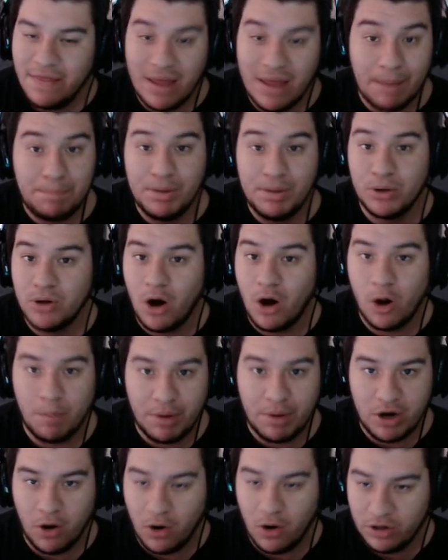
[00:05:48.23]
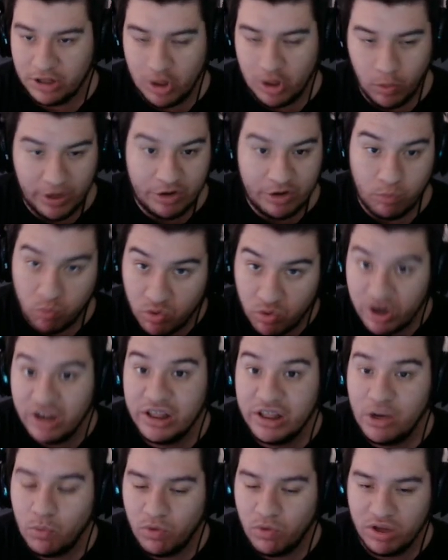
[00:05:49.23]
that built Heartbreaker Harley Quinn
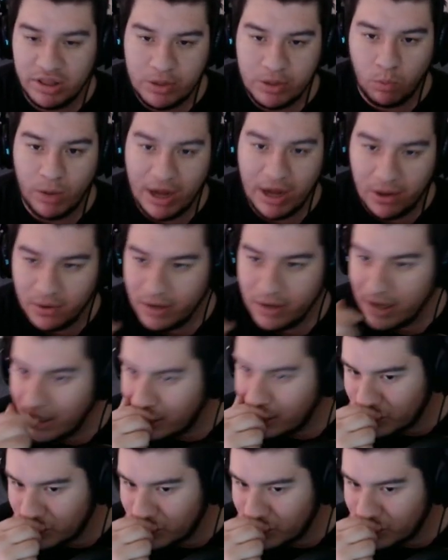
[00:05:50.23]
really, really well.